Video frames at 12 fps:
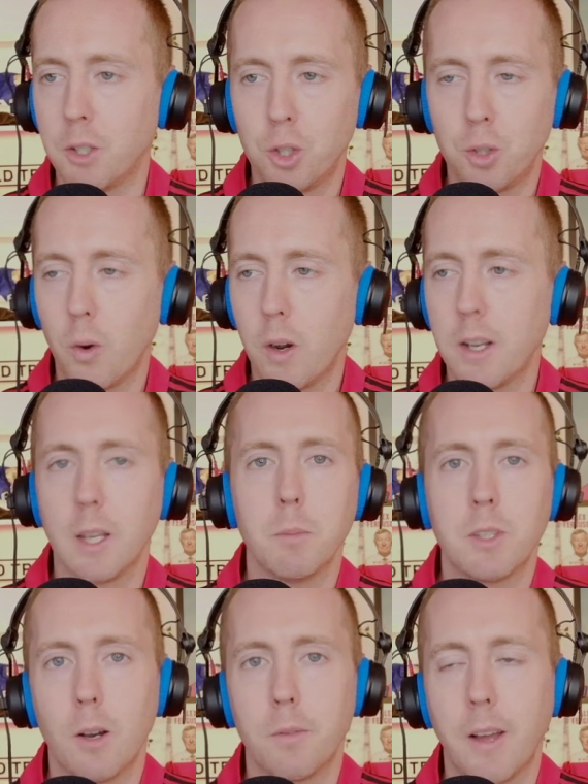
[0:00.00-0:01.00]
shredding
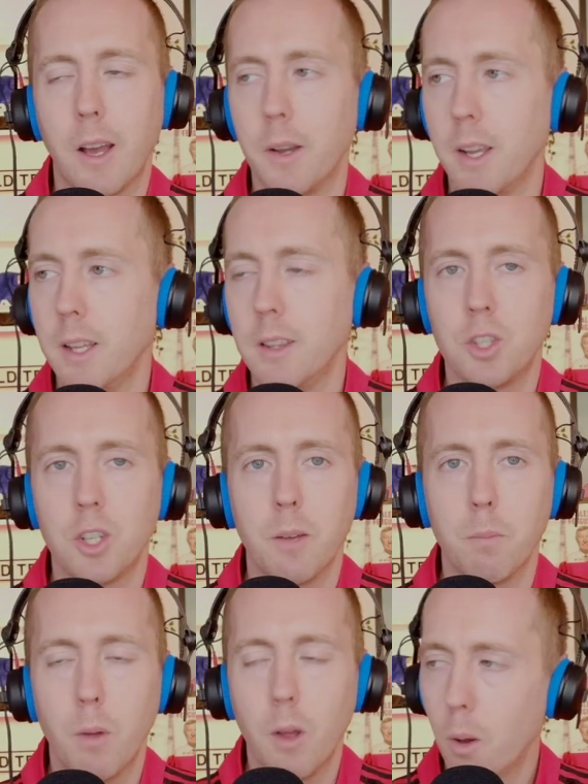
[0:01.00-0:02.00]
himself out in the
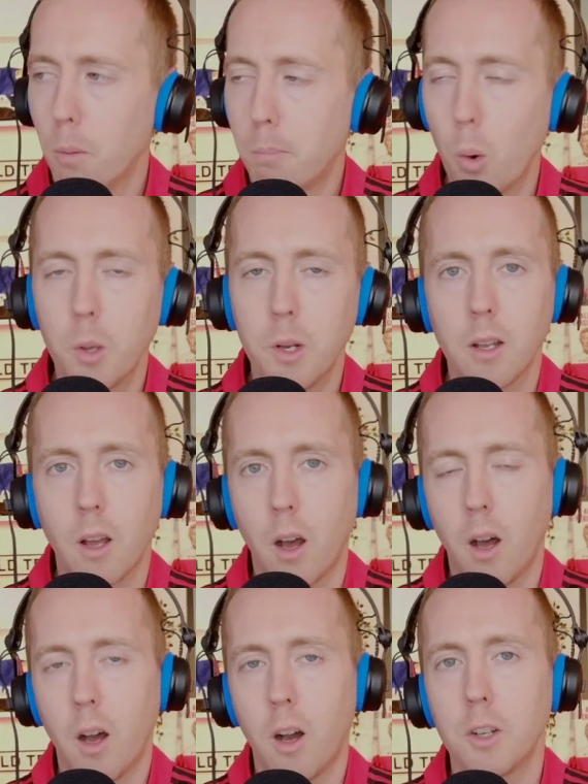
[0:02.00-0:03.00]
gym, putting in the
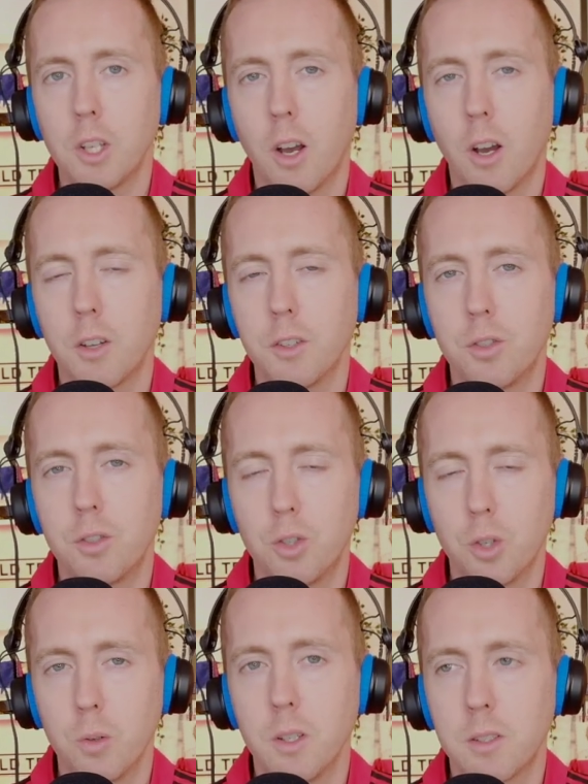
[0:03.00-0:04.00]
hard yards
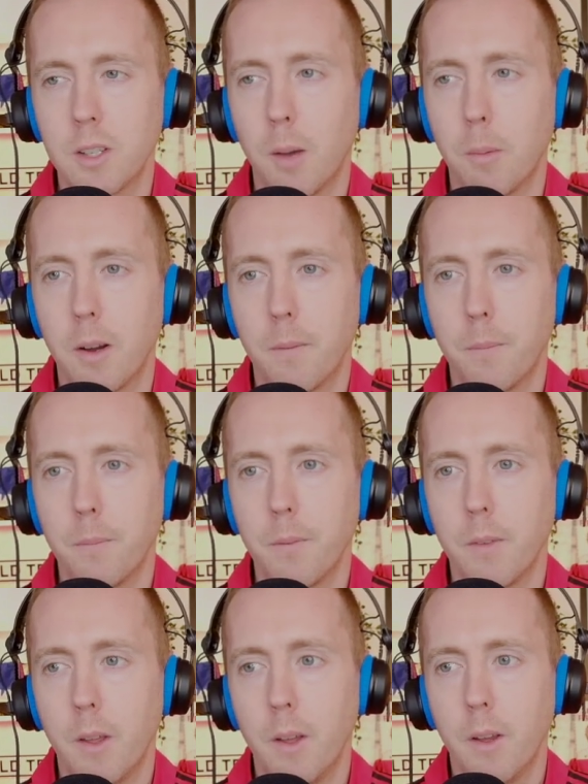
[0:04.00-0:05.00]
during the summer,
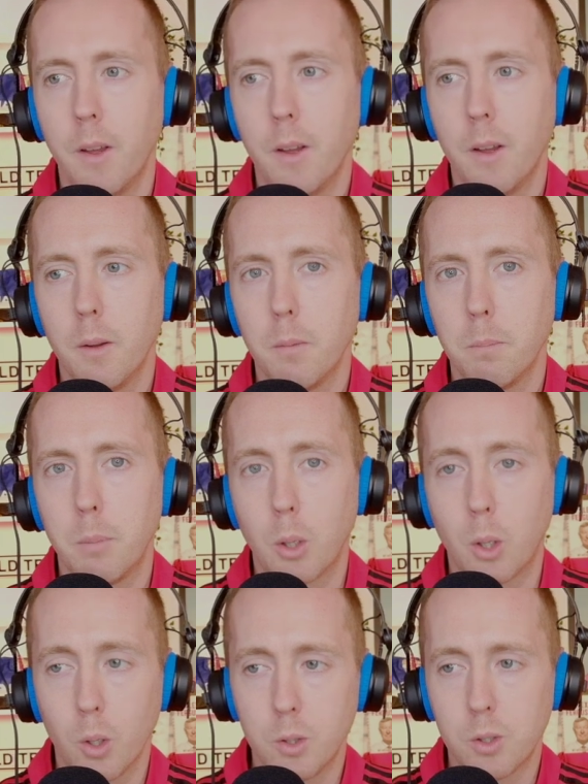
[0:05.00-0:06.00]

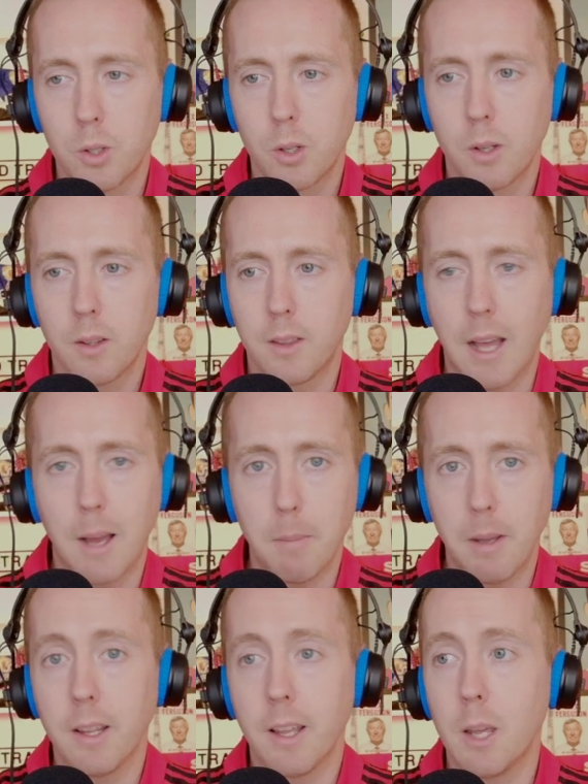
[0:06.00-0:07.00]
because that
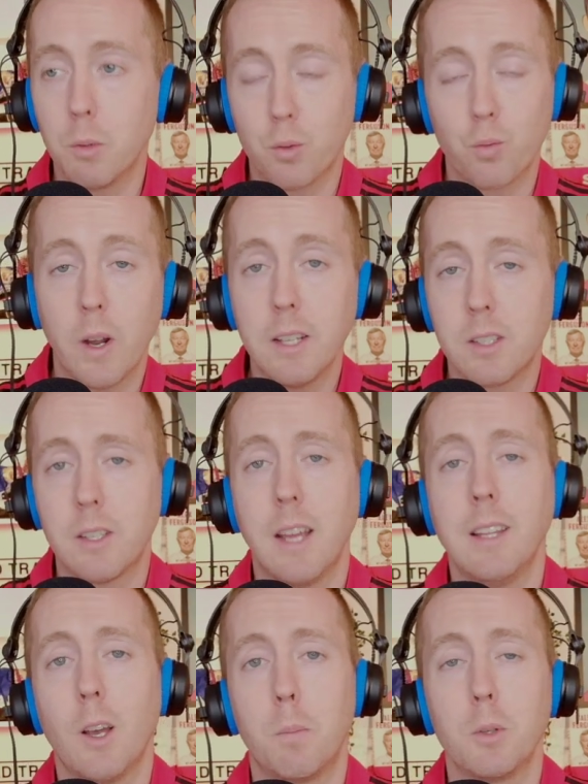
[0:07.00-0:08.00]
meant that he was ready to
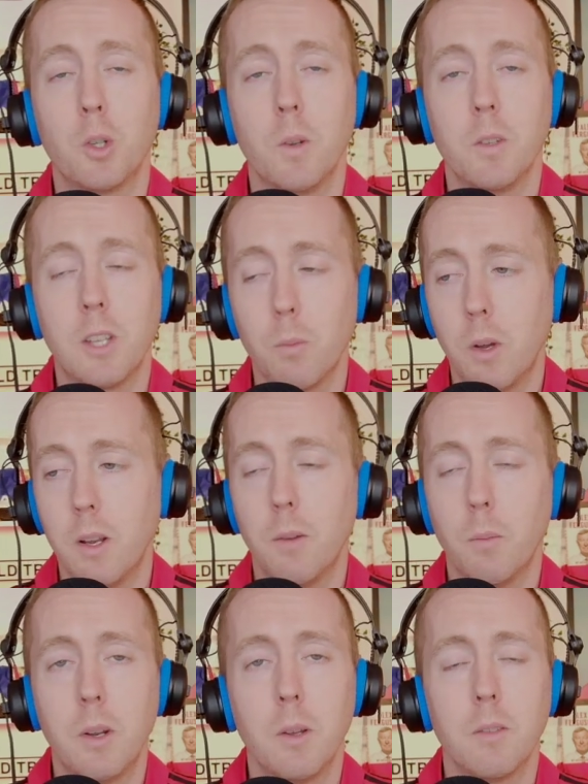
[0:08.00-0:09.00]
take that opportunity when
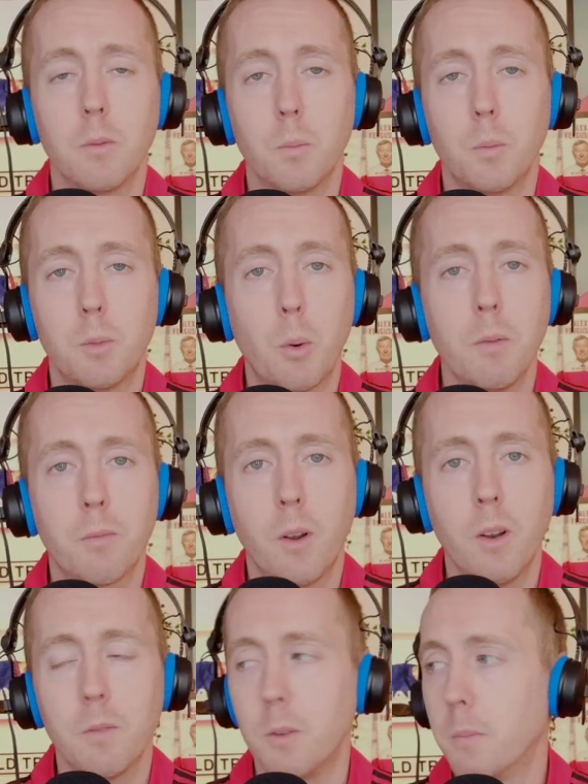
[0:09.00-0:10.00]
it when it was put in
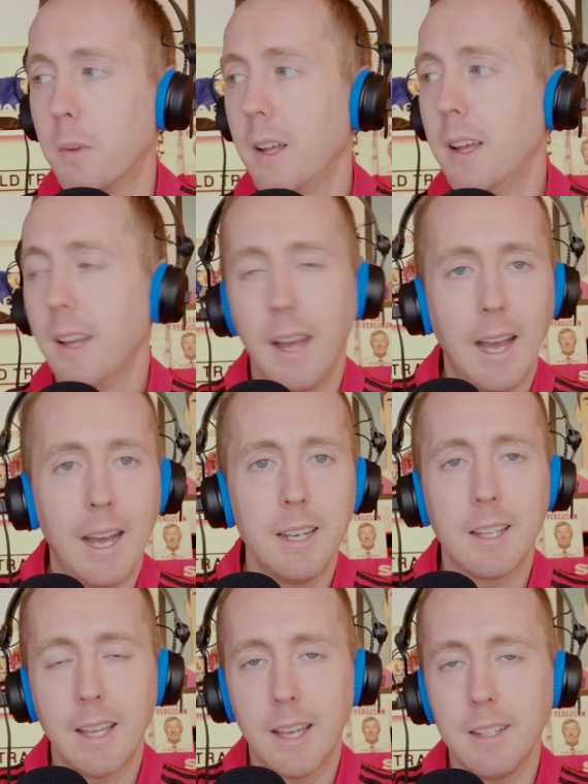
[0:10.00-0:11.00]
front of him.
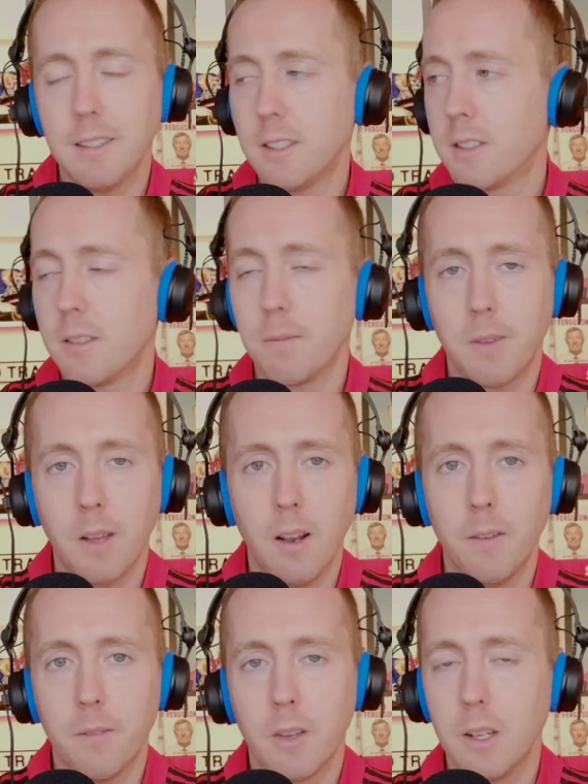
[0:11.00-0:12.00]
And against
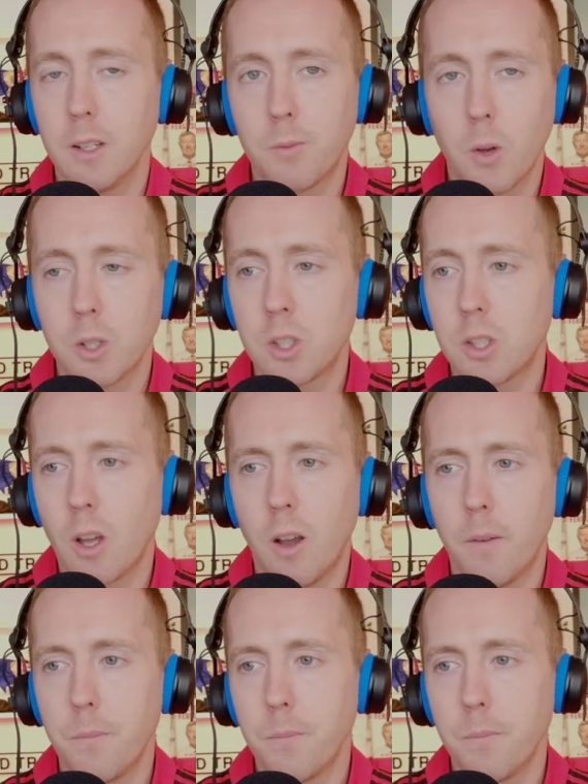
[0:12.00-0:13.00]
Villa in his first start,